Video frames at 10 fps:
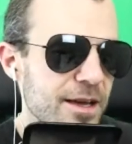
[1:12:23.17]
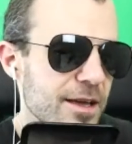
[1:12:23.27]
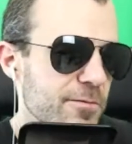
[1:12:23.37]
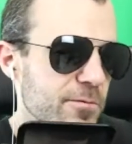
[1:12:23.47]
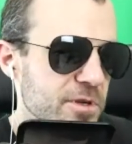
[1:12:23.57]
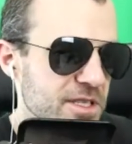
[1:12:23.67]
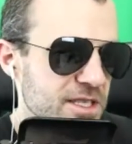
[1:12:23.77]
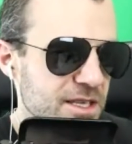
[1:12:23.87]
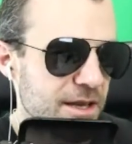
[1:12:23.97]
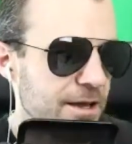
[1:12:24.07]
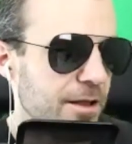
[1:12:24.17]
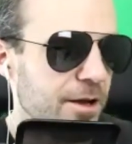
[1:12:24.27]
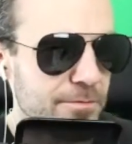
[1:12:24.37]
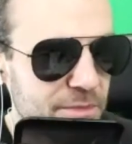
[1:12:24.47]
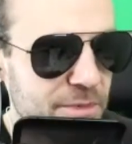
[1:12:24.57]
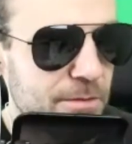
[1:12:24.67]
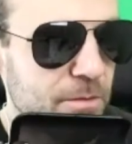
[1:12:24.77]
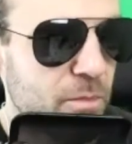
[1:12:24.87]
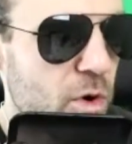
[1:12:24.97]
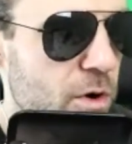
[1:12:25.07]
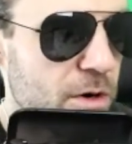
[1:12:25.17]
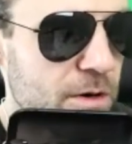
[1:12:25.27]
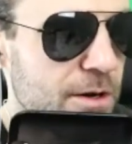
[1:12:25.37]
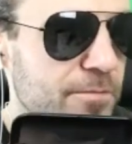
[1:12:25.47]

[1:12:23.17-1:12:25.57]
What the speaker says: if we scale up more,